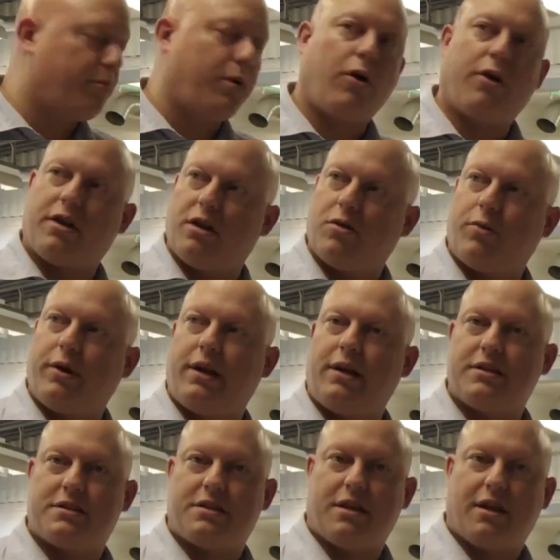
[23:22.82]
part in the wheel
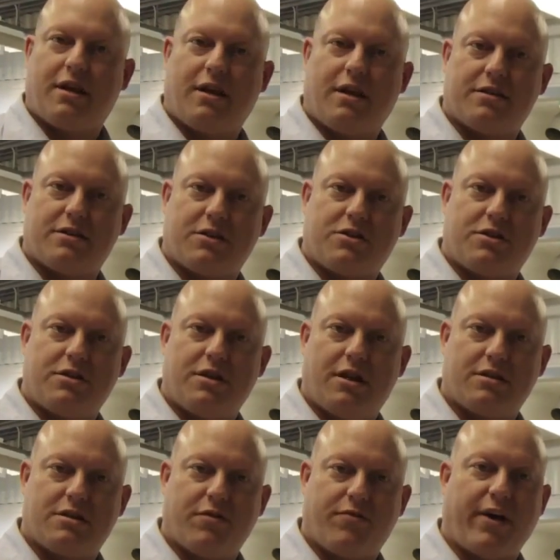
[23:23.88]
is
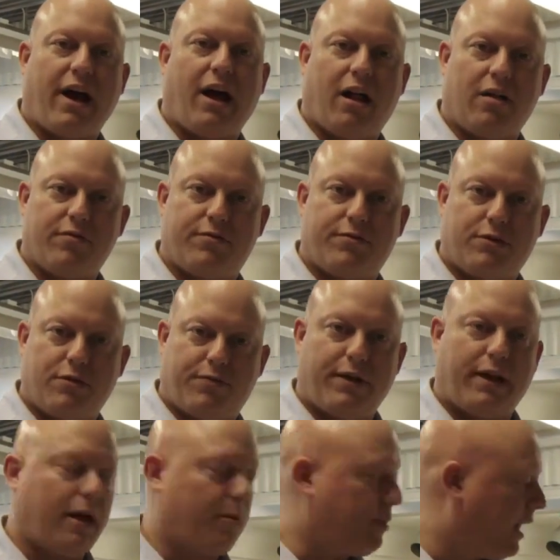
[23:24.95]
the valve to
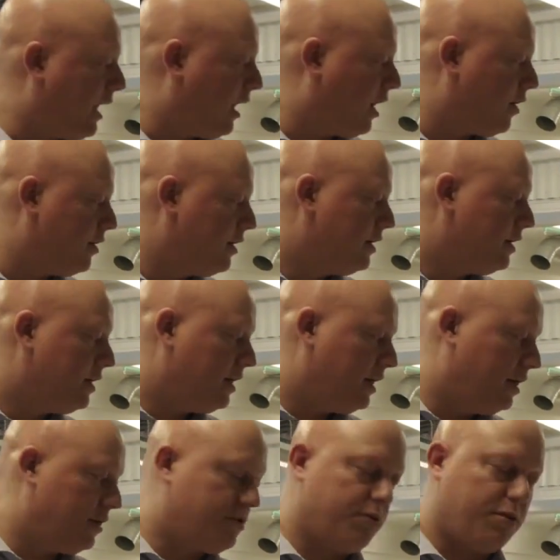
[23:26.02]
fill up air
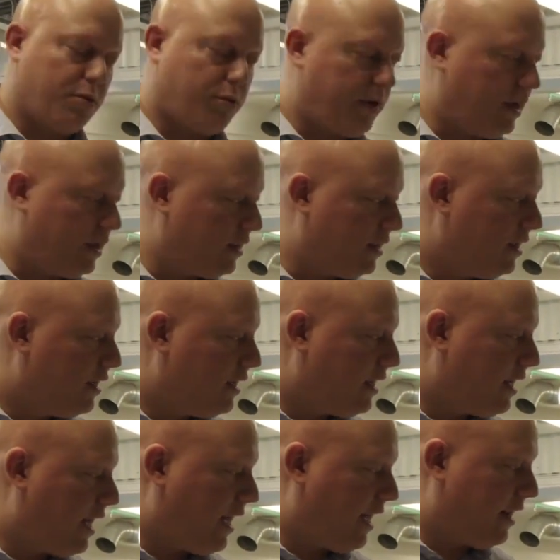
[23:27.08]
into the wheel.
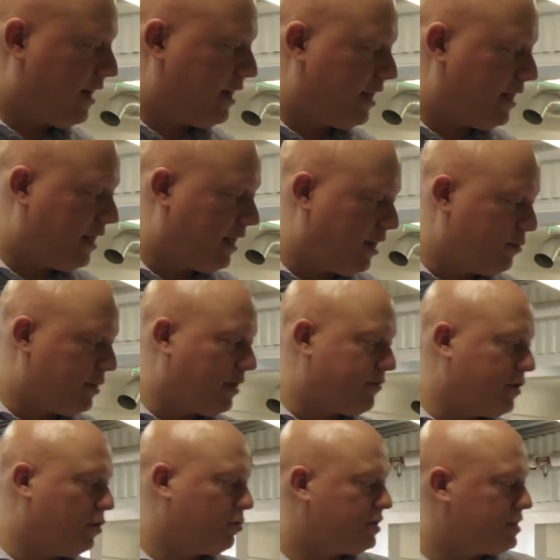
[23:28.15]
And we have
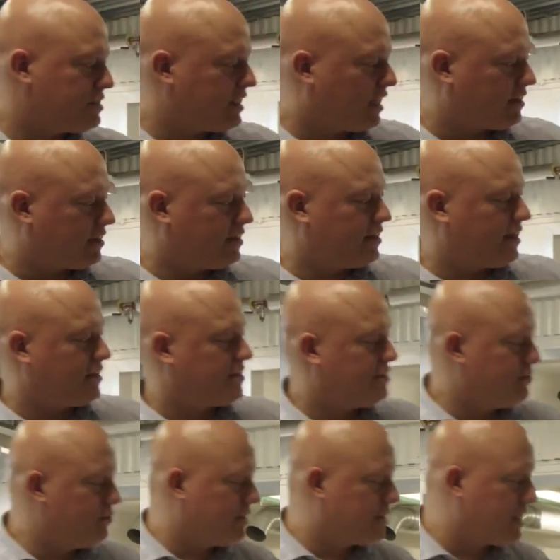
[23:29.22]
noticed that
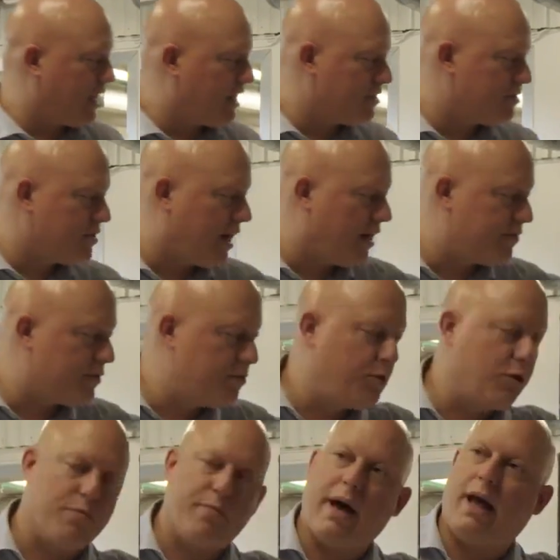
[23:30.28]
we tend to have to
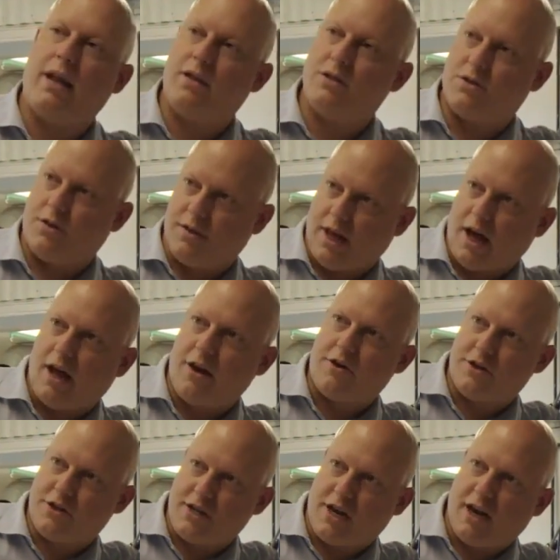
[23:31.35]
put balance on the
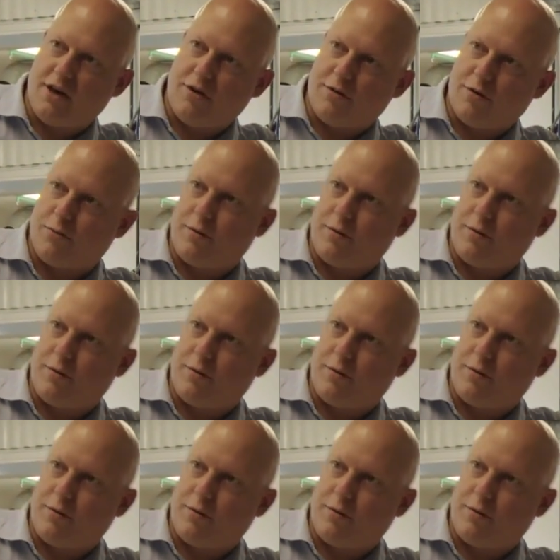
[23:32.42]
other side of the